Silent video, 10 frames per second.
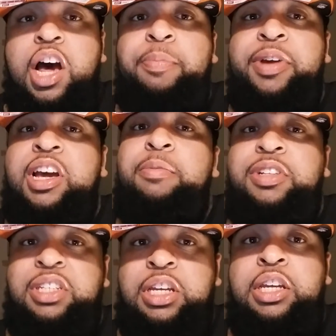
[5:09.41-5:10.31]
up and
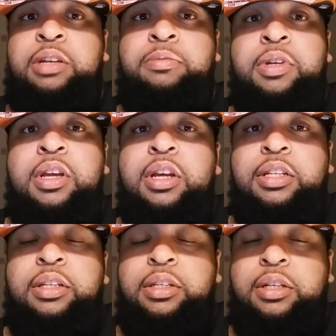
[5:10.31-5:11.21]
coming team
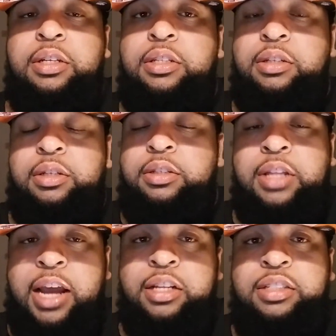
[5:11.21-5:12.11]
like